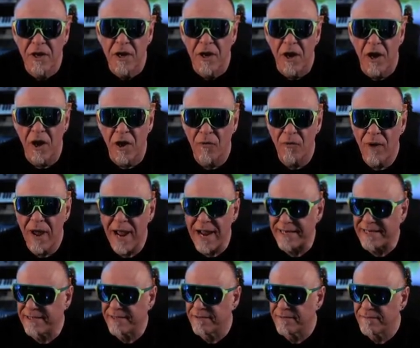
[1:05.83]
All
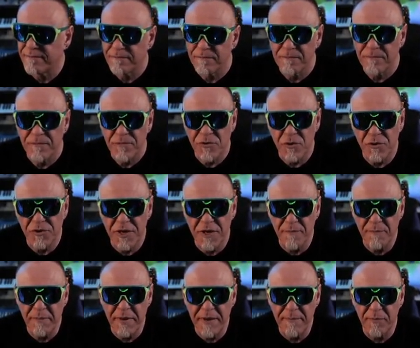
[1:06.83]
right. So some
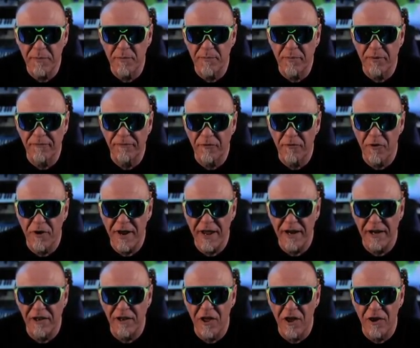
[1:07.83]
people prefer
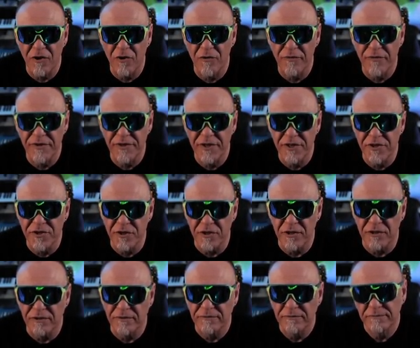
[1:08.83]
analog over
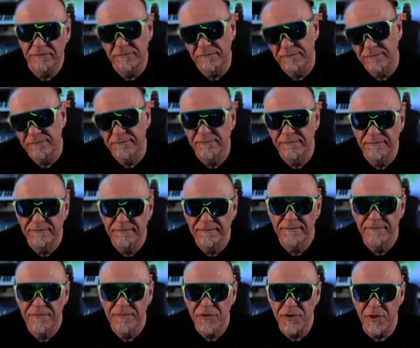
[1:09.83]
digital.
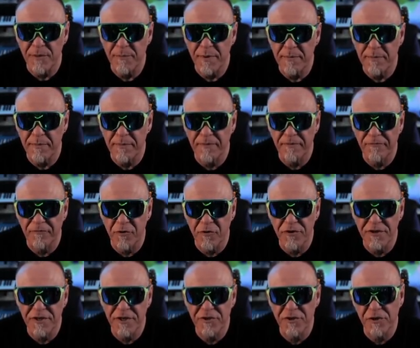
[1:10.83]
Some people prefer
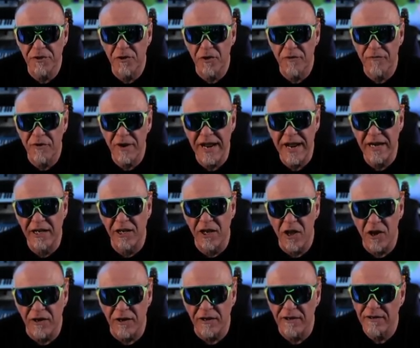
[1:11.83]
digital over analog.